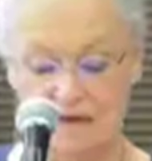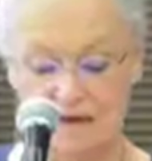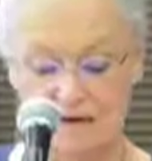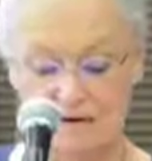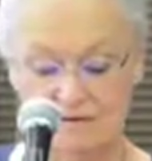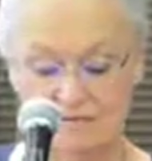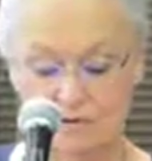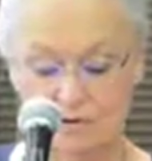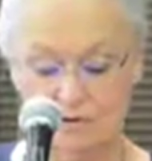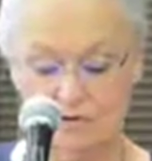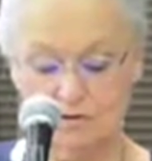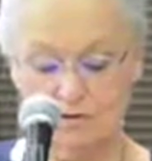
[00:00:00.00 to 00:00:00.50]

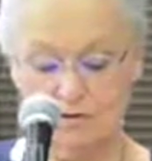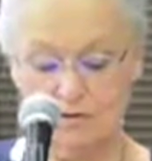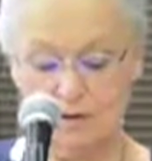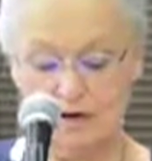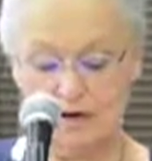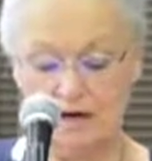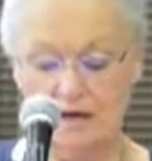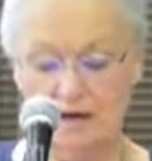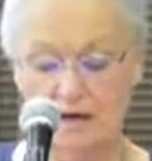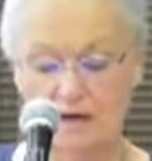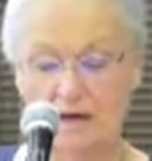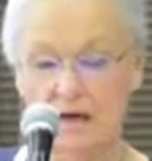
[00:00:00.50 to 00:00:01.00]

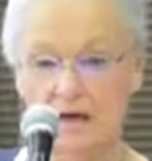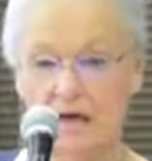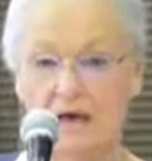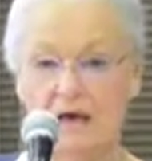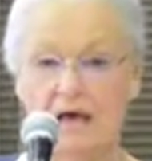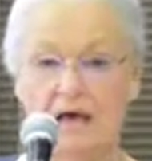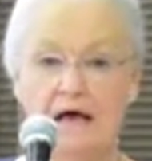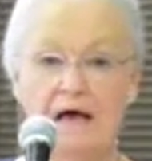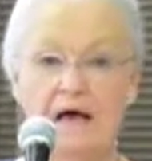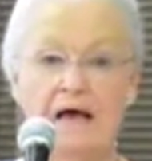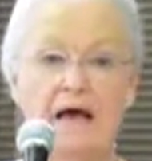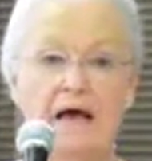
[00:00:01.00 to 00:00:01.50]
anniversary.
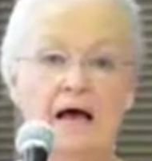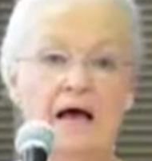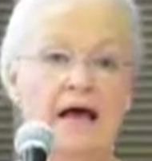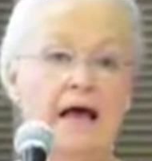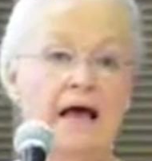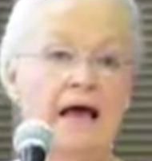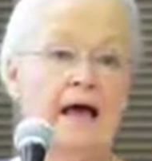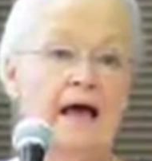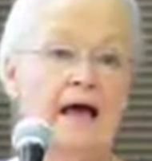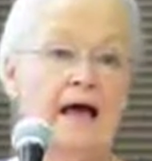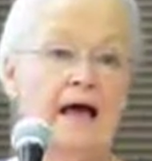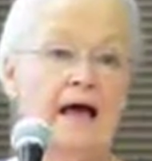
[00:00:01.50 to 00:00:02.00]

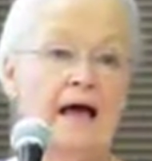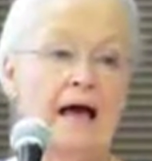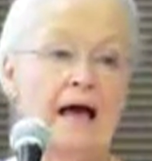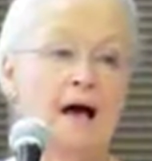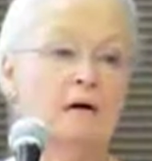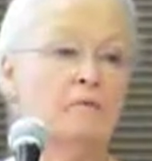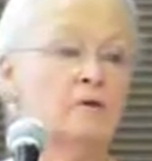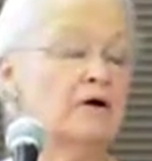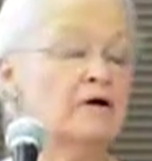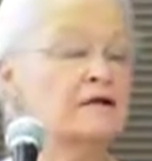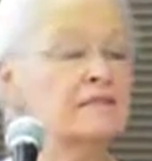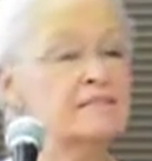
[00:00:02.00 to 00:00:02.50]

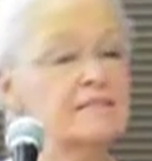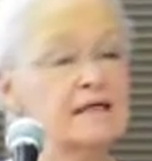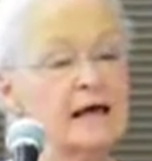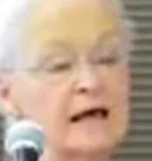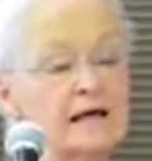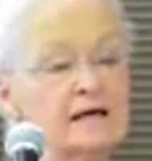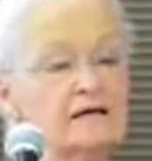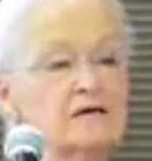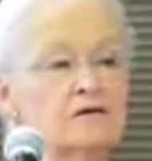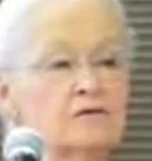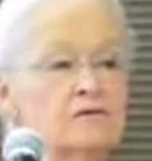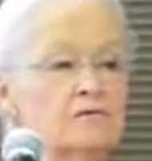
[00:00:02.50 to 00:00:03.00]
I want to
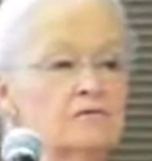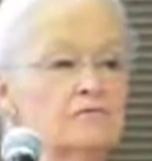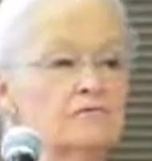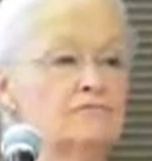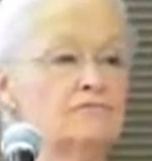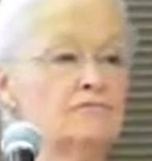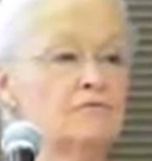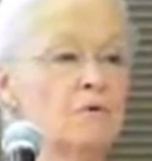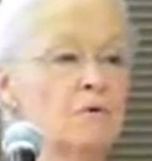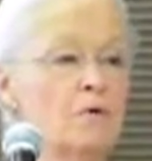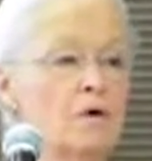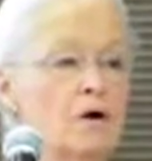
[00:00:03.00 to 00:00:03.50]
thank you
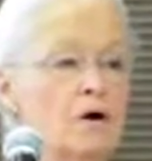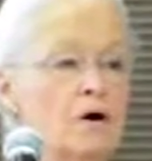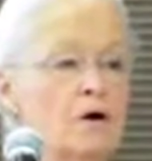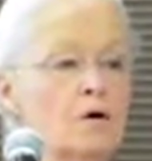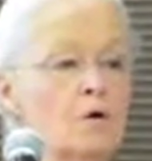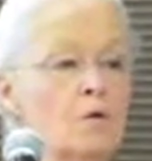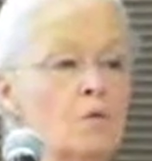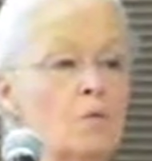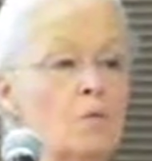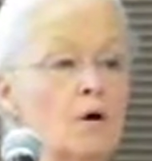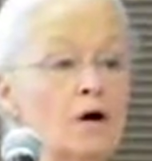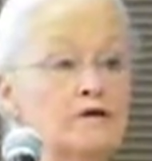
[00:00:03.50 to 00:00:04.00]

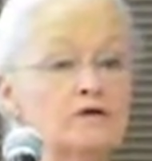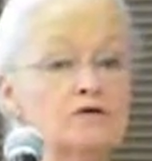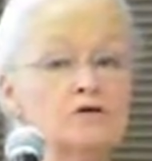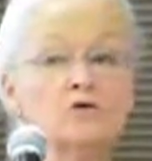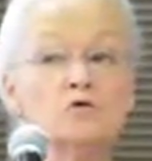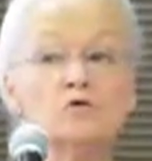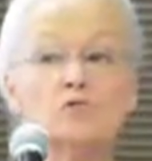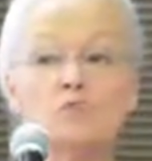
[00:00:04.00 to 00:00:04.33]
for what you